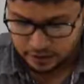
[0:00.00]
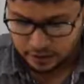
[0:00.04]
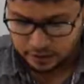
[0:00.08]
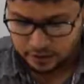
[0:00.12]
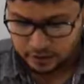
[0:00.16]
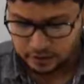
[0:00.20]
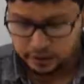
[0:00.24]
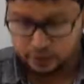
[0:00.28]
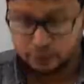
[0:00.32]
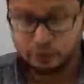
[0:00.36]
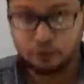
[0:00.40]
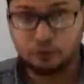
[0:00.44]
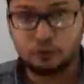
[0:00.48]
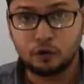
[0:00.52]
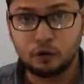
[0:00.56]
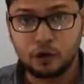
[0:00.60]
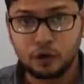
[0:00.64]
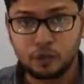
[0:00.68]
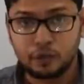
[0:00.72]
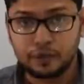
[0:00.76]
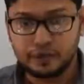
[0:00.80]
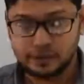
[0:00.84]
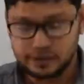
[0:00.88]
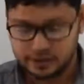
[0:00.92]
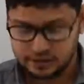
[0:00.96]
in the
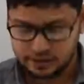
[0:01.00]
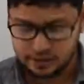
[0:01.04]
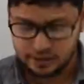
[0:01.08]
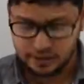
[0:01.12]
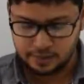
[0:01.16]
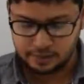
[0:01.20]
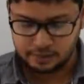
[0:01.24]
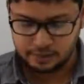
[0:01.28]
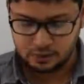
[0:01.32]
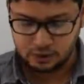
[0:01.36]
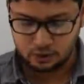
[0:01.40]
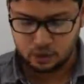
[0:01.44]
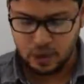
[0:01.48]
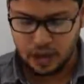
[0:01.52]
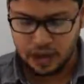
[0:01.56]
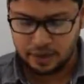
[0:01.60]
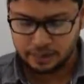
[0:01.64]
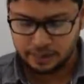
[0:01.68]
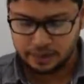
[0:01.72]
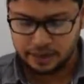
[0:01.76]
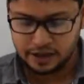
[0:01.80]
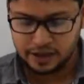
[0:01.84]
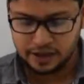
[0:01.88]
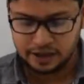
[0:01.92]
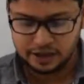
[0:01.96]
following schemes. So
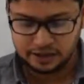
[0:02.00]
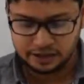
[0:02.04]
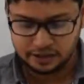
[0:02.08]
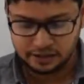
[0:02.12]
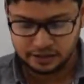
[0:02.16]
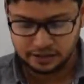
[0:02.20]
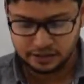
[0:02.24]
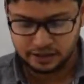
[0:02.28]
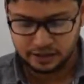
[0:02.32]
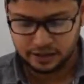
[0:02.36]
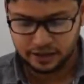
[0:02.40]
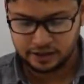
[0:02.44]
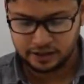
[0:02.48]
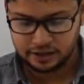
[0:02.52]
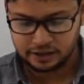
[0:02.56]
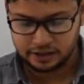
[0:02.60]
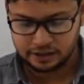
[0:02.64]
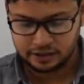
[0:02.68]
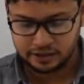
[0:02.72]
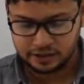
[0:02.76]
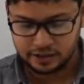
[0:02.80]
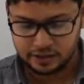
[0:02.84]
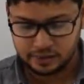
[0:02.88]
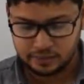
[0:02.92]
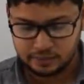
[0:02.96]
MEIS
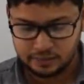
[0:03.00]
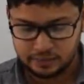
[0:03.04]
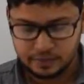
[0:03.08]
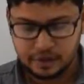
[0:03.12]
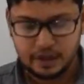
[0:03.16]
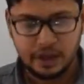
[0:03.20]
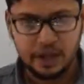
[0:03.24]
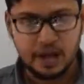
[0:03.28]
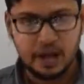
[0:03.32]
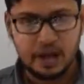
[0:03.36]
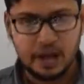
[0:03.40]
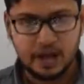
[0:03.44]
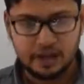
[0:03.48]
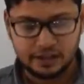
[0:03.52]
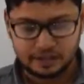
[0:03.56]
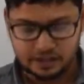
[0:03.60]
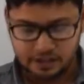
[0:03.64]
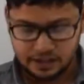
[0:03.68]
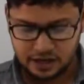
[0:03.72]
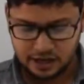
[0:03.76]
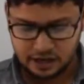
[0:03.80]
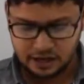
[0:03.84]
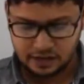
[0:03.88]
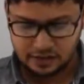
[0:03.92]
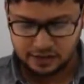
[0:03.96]
scheme,
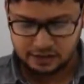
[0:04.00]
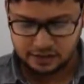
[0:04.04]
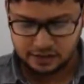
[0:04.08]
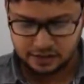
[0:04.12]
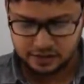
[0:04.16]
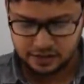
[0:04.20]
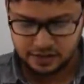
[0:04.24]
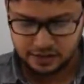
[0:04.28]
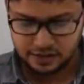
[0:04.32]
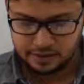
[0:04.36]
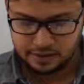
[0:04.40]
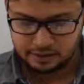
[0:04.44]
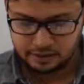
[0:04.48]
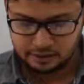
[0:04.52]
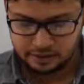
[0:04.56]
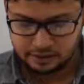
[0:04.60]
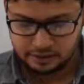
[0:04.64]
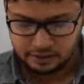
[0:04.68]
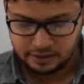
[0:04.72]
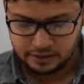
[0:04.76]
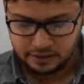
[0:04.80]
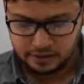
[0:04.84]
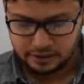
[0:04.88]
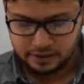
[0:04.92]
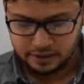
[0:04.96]
SEIS
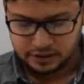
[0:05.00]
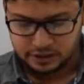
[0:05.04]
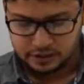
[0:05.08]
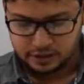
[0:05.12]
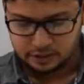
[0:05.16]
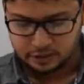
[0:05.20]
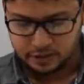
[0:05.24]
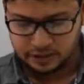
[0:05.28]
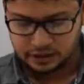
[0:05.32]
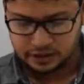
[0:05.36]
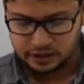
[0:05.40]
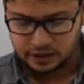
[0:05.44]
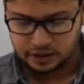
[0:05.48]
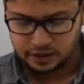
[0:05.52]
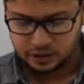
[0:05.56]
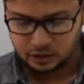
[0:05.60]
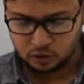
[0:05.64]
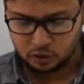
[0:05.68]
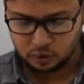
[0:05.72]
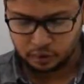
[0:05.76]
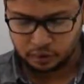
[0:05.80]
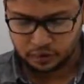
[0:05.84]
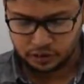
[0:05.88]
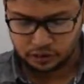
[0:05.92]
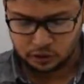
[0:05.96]
schemes, special
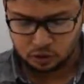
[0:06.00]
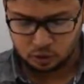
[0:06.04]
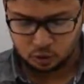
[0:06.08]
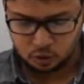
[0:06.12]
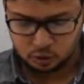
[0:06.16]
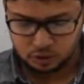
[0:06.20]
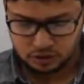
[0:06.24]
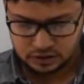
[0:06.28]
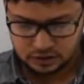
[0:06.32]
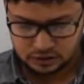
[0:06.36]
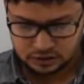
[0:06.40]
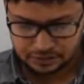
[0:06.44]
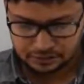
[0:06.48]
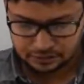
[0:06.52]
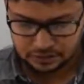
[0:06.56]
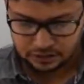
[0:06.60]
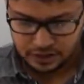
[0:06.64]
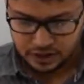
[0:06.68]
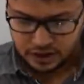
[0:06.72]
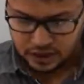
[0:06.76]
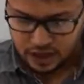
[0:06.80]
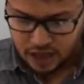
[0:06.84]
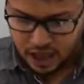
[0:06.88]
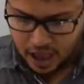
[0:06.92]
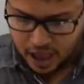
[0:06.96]
economic zones,
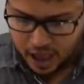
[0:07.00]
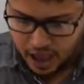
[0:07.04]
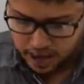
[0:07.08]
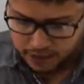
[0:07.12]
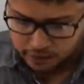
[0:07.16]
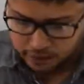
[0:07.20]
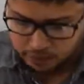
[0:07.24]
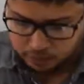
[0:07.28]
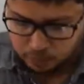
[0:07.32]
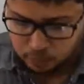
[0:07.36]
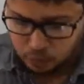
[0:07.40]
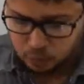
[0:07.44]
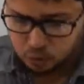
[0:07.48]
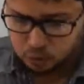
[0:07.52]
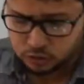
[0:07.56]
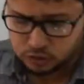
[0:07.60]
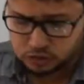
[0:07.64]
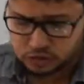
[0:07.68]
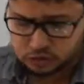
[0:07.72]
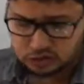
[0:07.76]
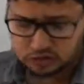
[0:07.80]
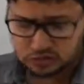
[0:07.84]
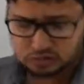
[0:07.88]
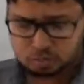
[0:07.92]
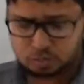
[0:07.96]

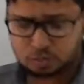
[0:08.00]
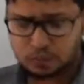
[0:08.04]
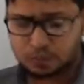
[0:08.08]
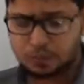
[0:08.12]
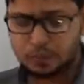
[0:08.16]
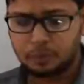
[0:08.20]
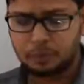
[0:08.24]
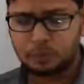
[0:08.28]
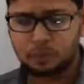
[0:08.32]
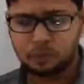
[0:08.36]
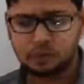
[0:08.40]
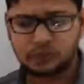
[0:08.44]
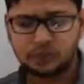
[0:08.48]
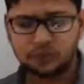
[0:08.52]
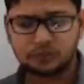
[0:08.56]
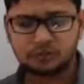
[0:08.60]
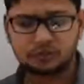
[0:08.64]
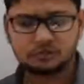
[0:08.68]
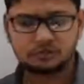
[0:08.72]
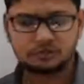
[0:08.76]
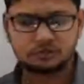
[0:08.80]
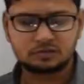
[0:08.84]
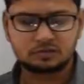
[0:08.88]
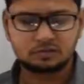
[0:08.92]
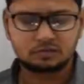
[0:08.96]
export
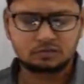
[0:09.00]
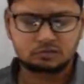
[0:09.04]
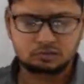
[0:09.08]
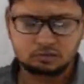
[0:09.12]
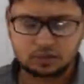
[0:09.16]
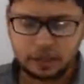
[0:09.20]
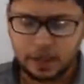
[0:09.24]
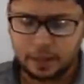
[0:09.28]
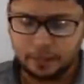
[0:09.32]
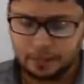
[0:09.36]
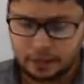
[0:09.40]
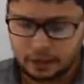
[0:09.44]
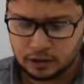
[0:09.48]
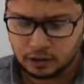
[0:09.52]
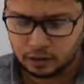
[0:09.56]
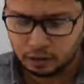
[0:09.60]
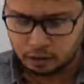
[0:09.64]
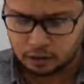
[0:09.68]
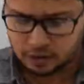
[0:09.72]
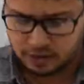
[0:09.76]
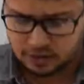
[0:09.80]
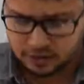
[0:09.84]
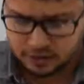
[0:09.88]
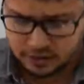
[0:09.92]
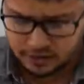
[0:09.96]
promotion capital
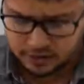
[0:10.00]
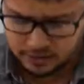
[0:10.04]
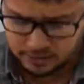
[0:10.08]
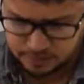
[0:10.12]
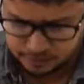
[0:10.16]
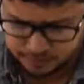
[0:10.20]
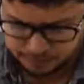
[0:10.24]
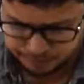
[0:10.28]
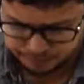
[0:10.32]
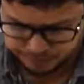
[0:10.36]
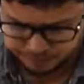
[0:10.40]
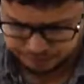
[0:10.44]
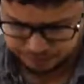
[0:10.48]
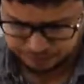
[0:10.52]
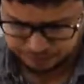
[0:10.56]
goods scheme,